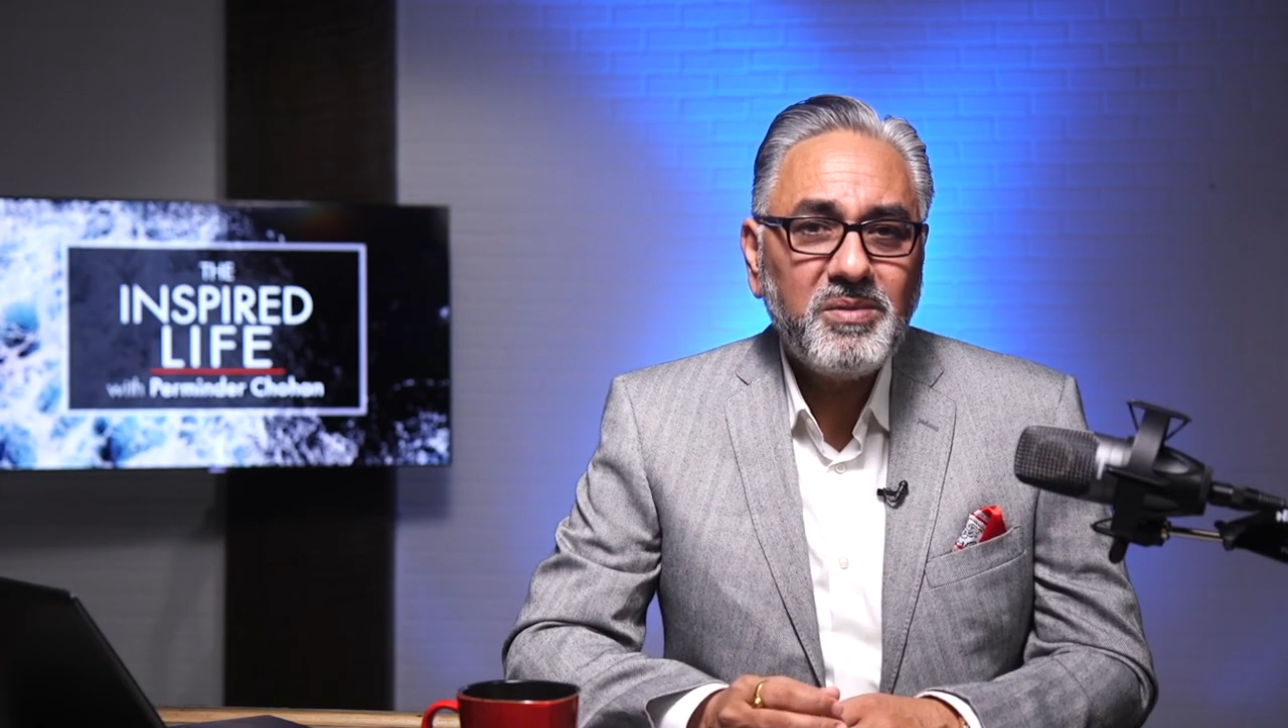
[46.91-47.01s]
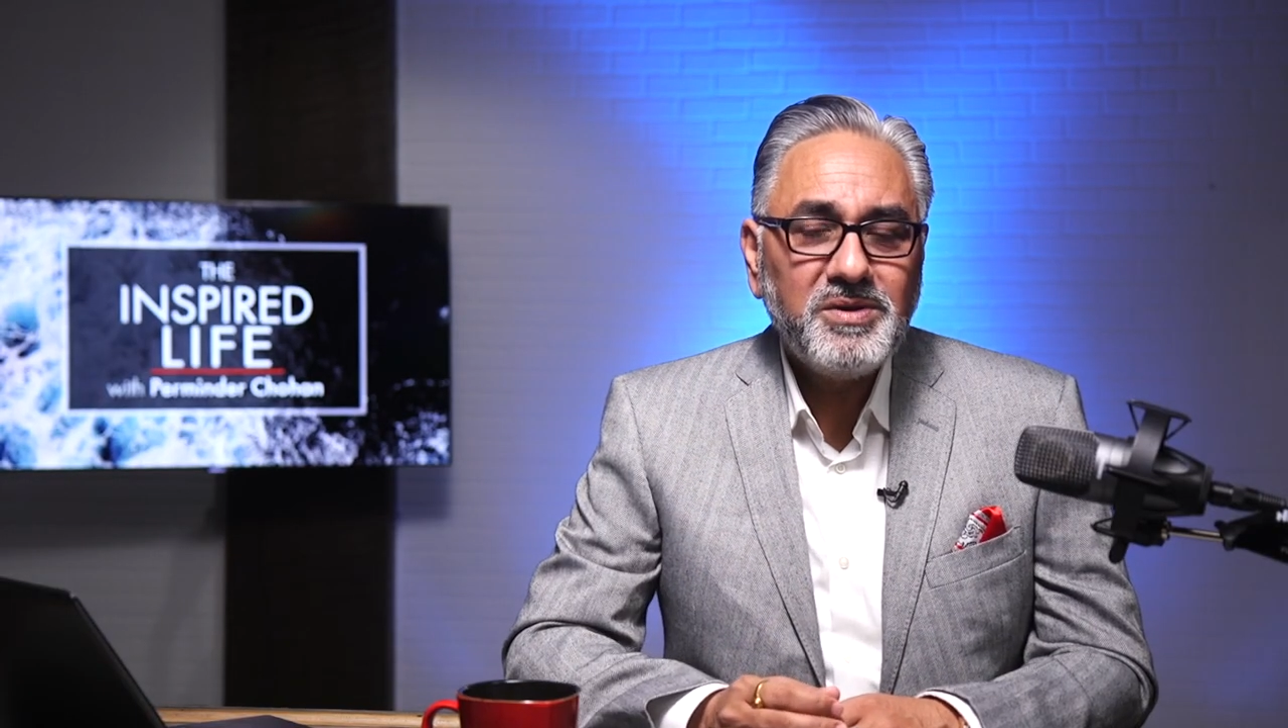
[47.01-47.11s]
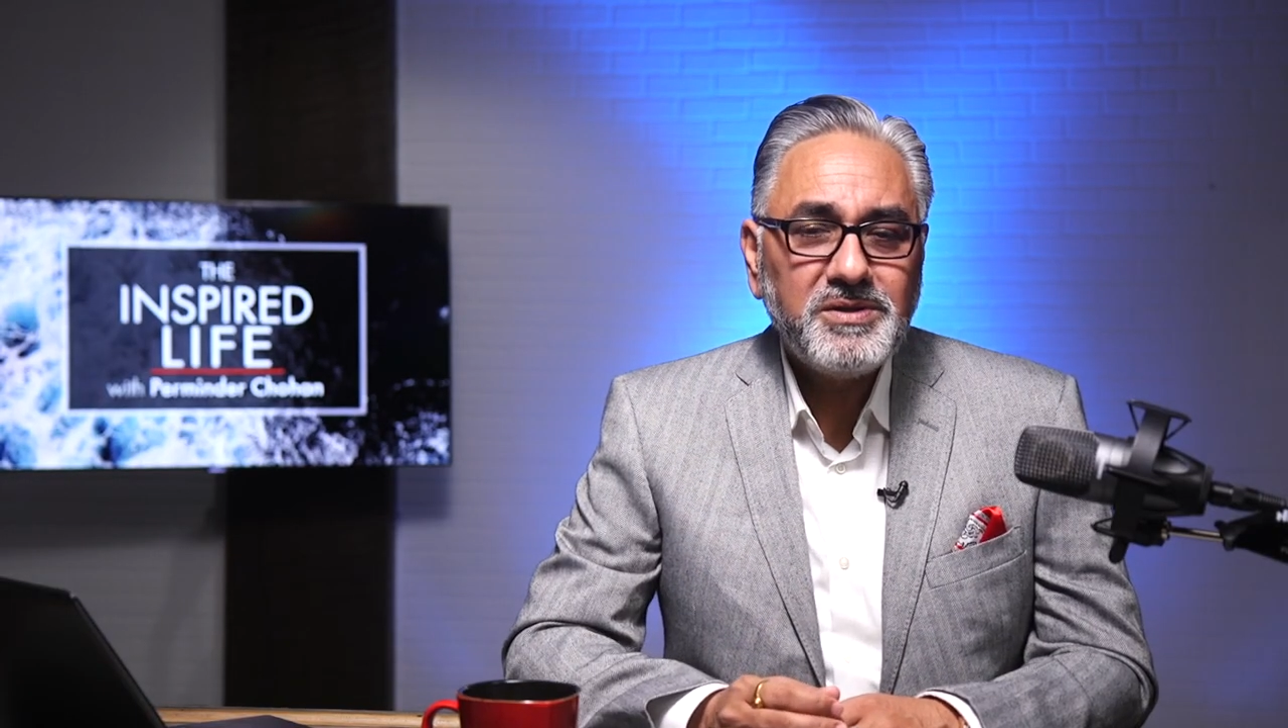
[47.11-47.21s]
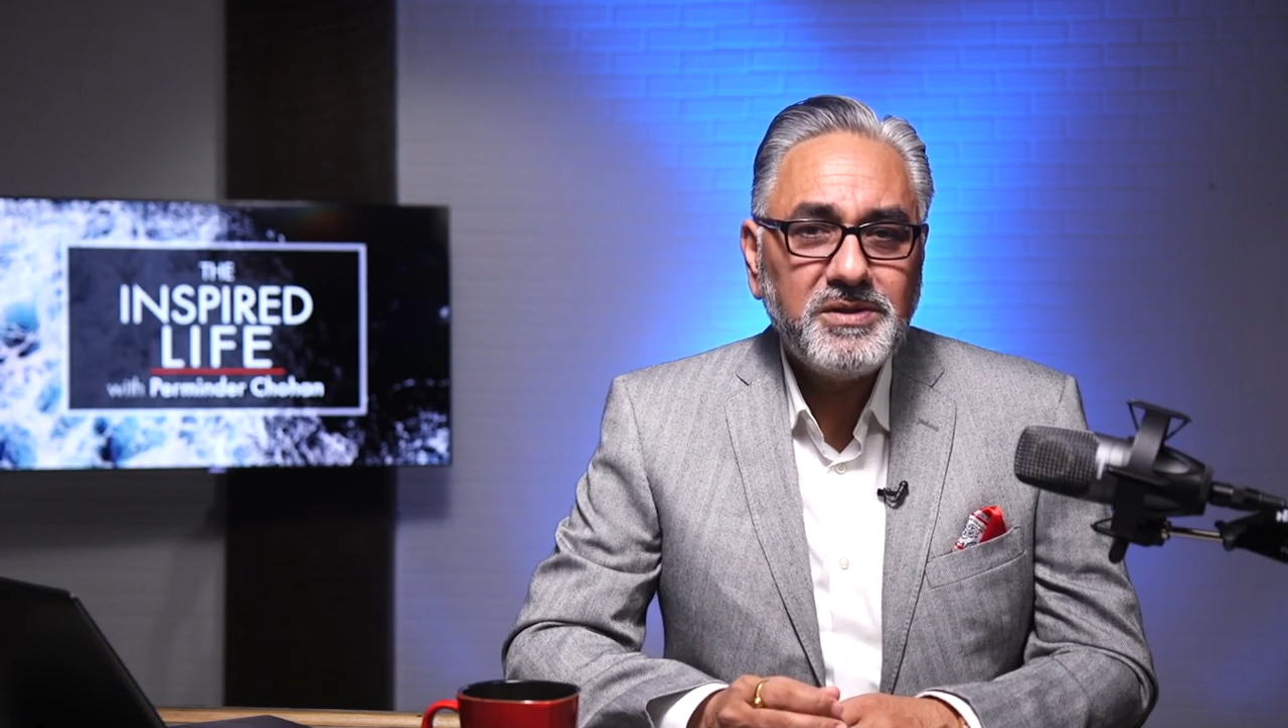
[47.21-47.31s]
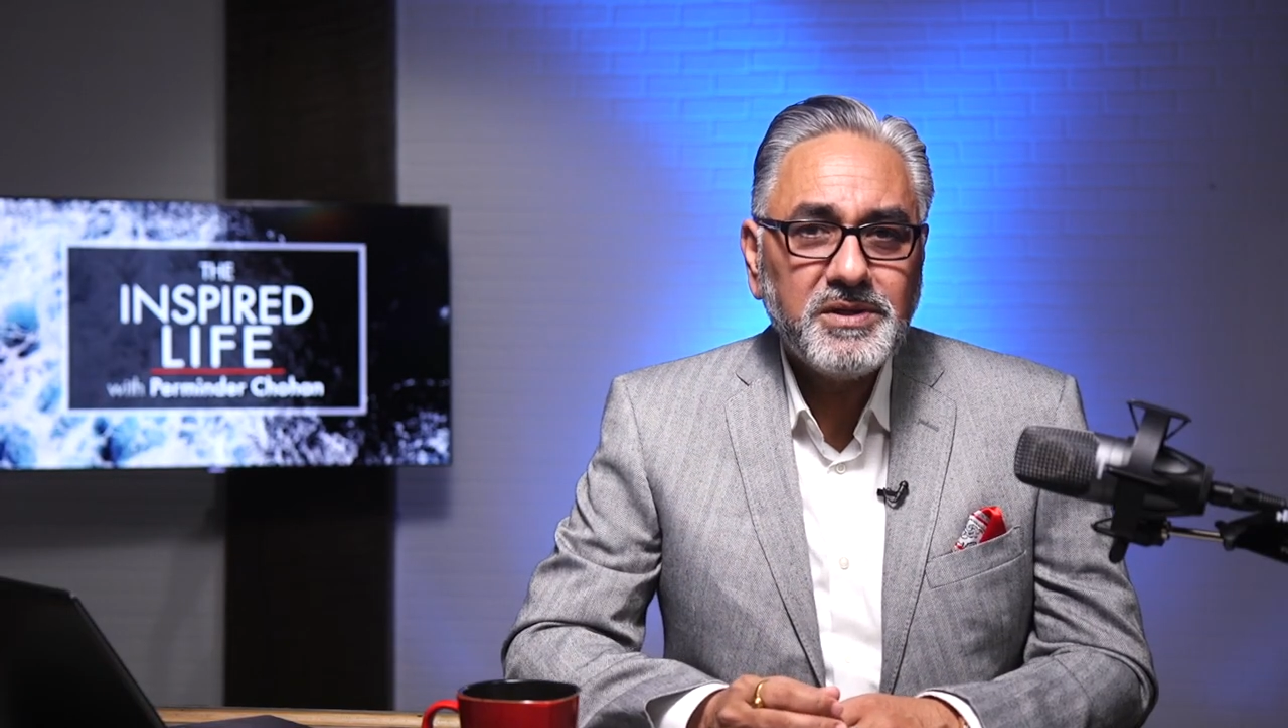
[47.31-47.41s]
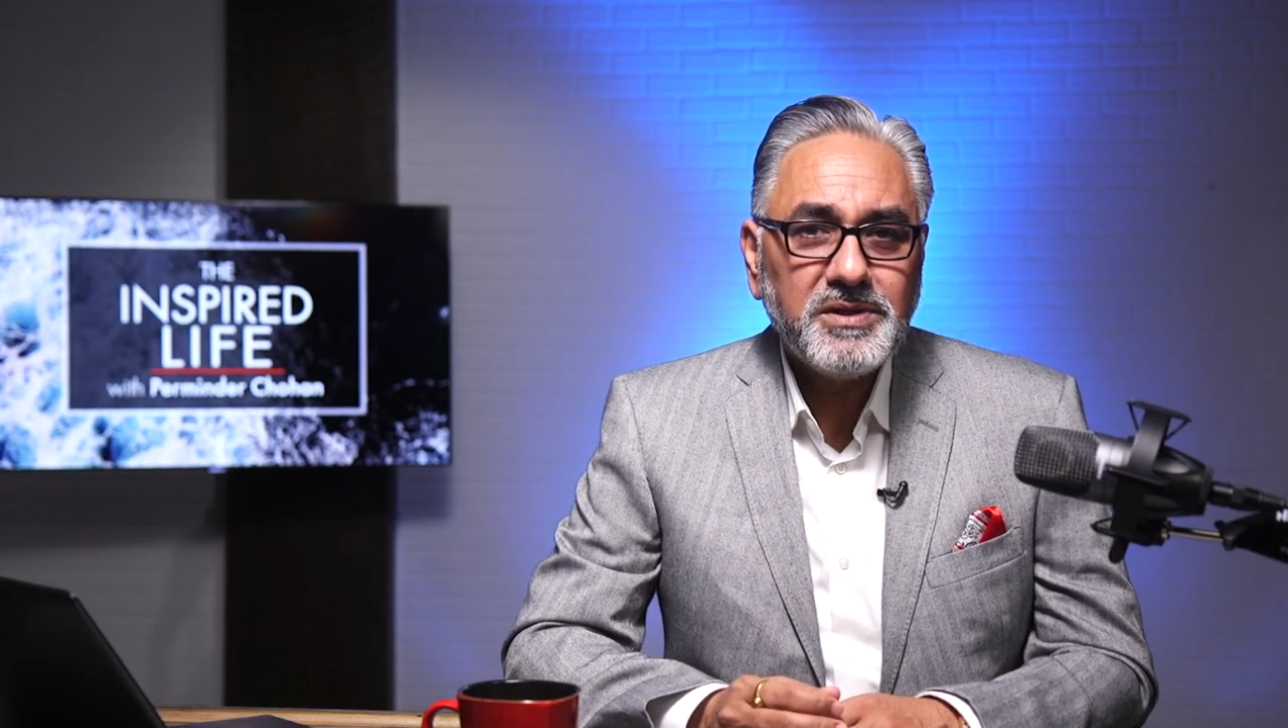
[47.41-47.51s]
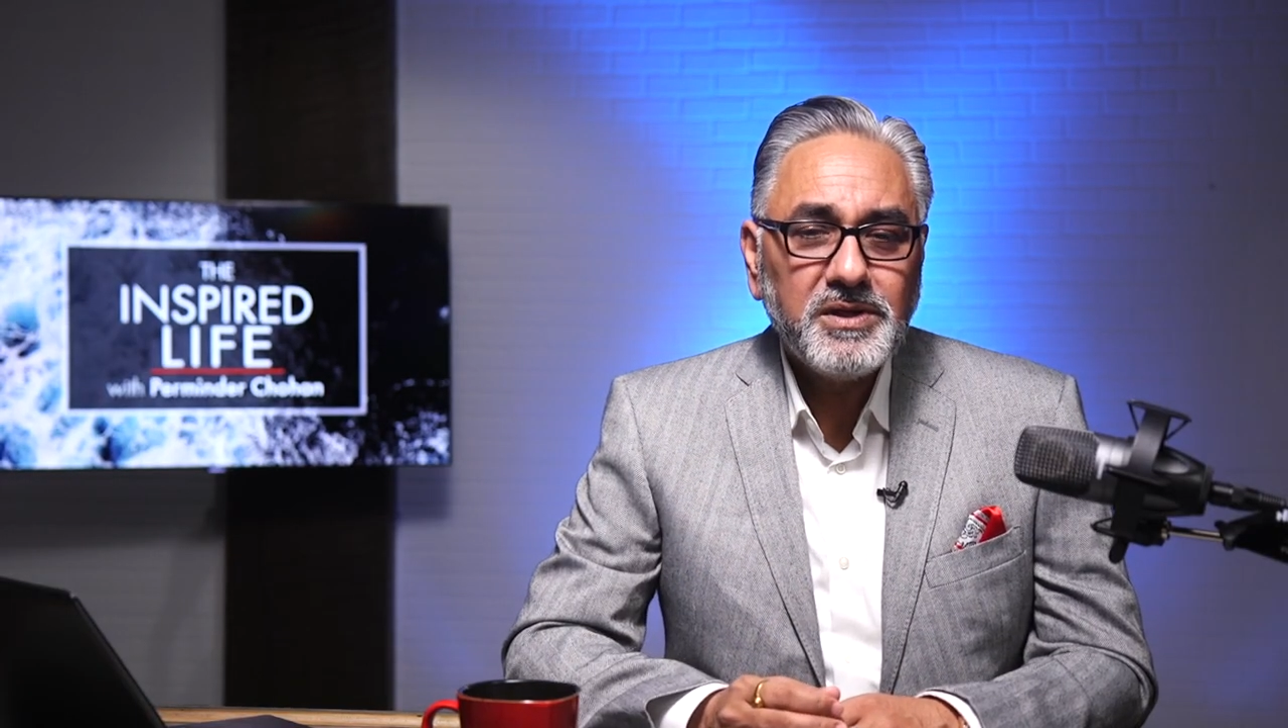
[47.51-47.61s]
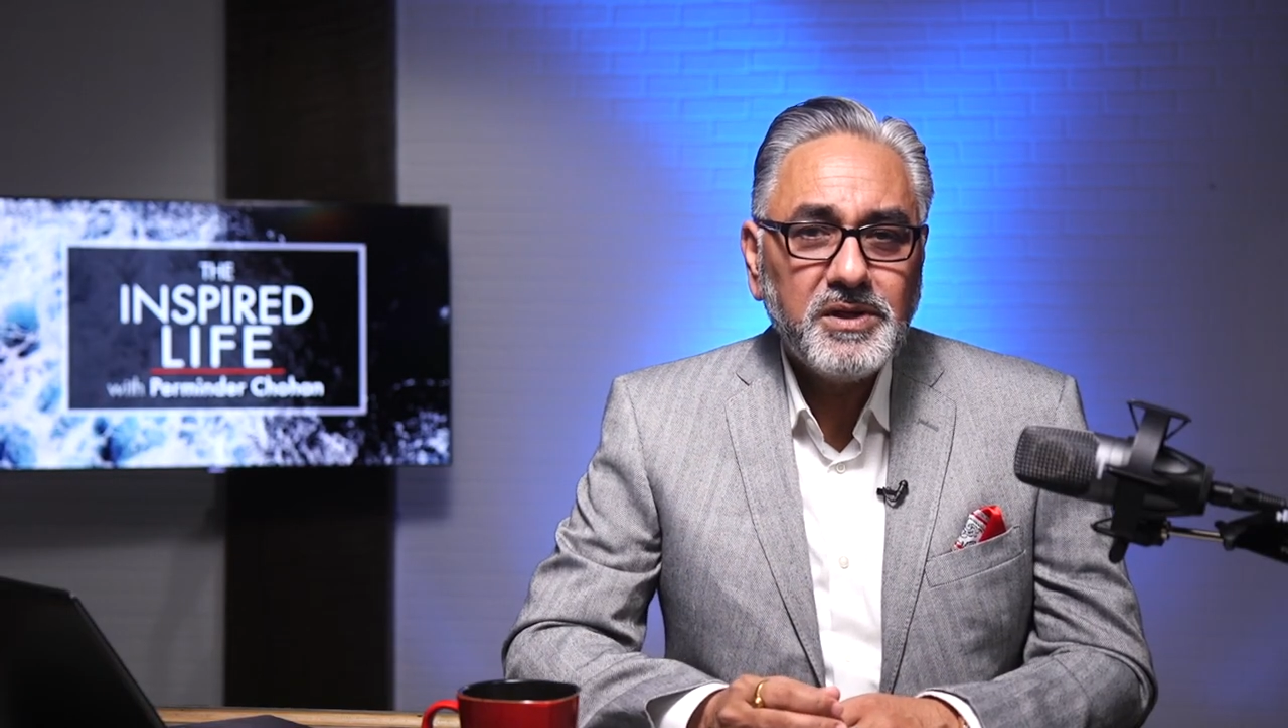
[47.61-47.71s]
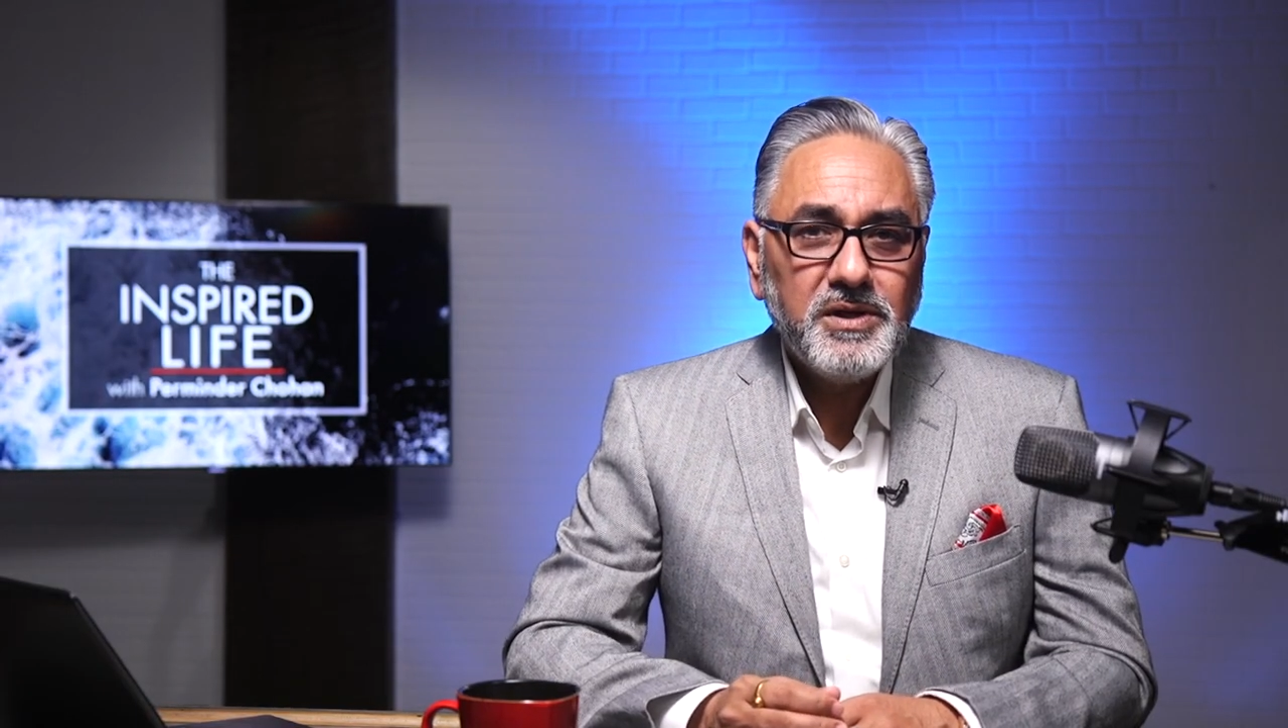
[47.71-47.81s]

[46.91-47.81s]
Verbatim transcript: a business?